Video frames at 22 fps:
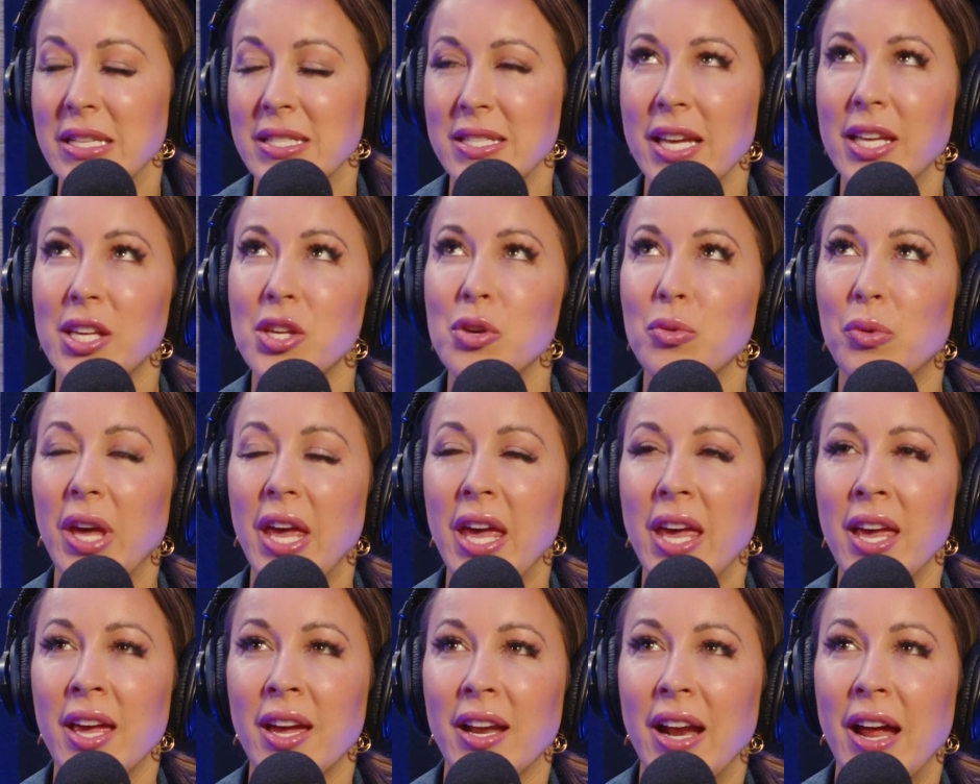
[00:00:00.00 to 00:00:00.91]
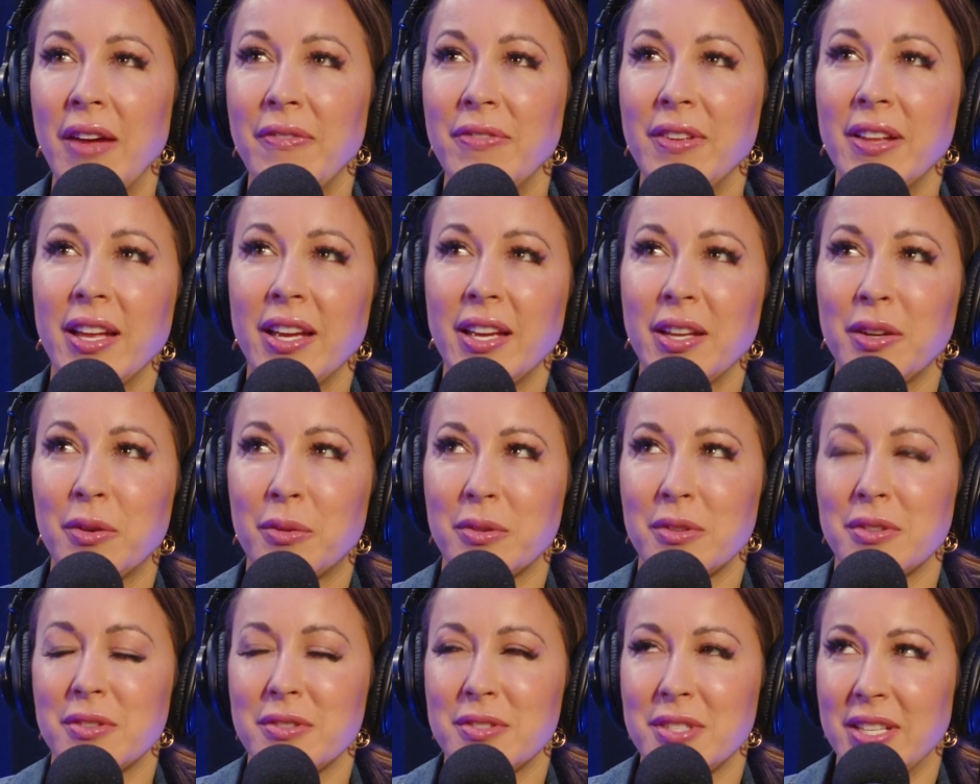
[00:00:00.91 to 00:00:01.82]
But it's like, you can't. I feel like in
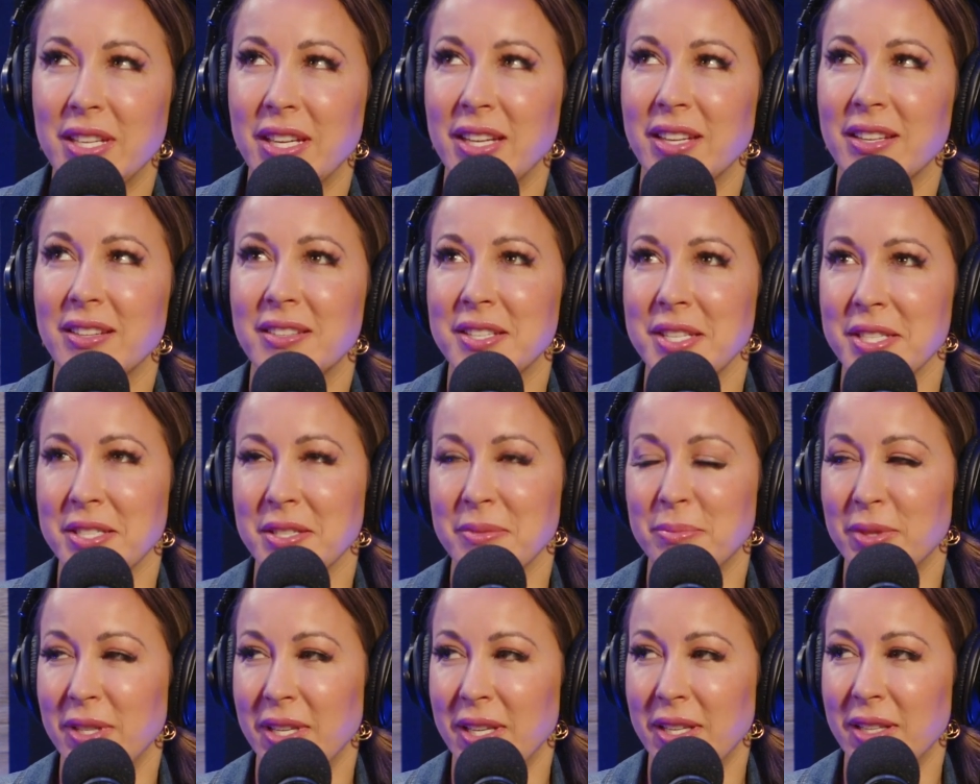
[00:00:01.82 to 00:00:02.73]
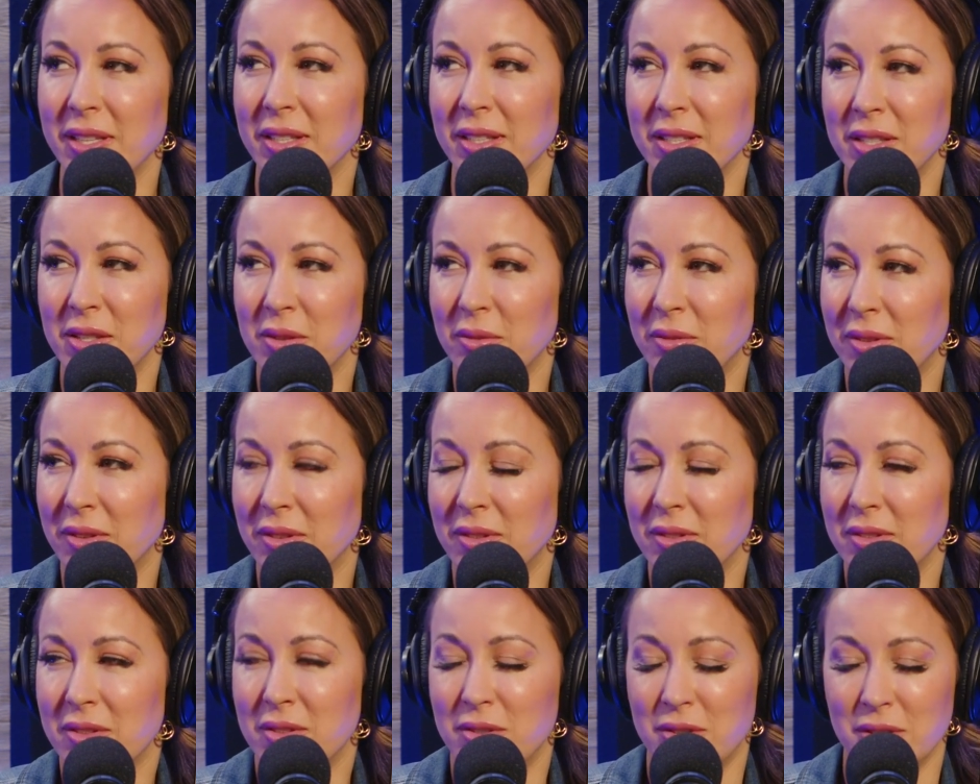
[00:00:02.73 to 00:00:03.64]
order to get discipline, you
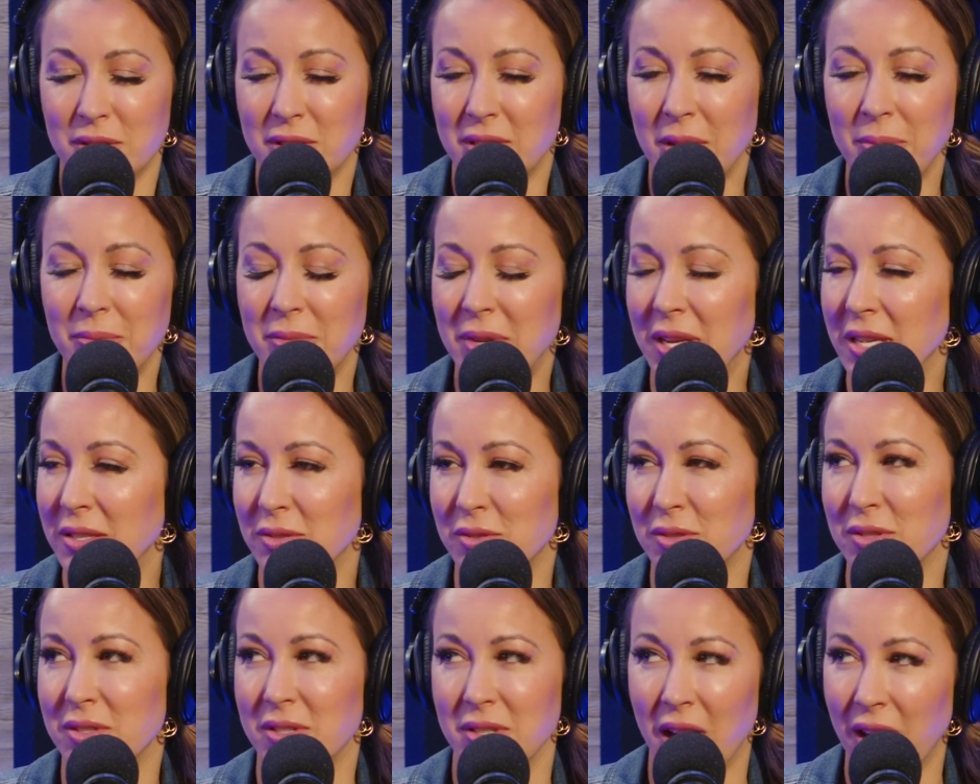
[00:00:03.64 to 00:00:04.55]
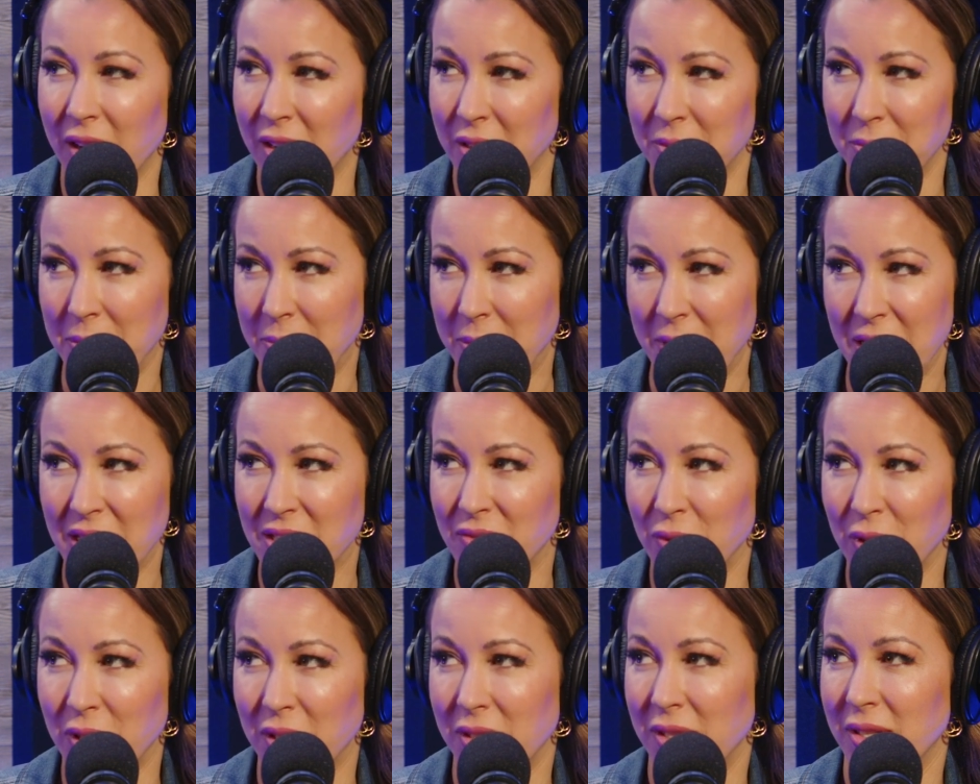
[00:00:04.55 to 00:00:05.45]
just, some days are just not going to be
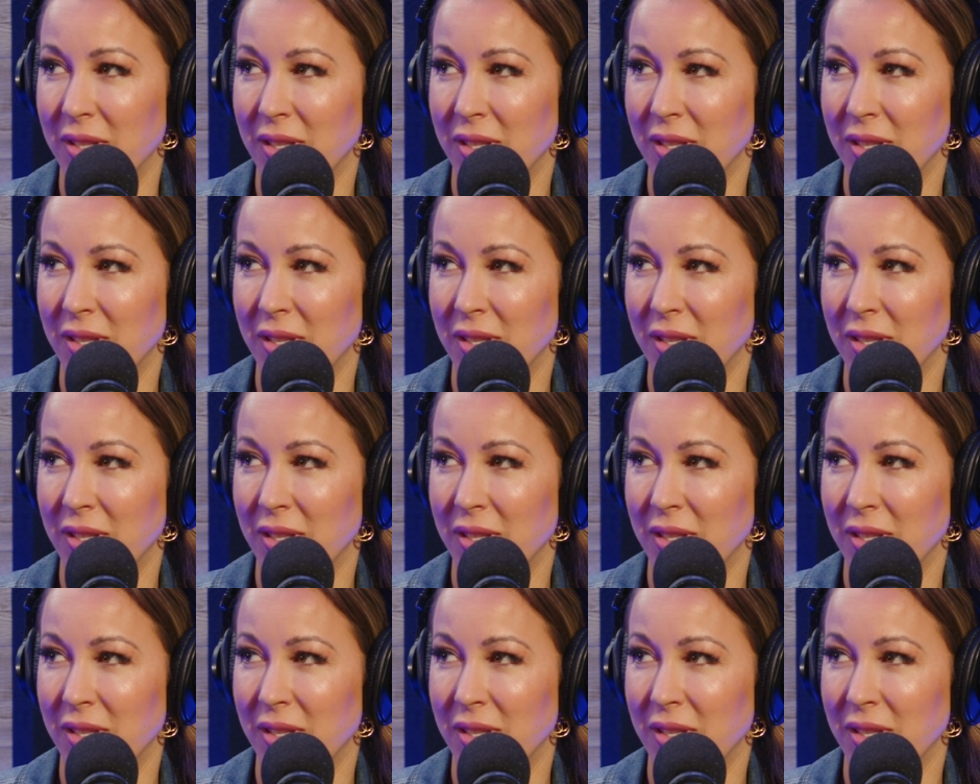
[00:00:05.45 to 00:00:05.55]
peaceful.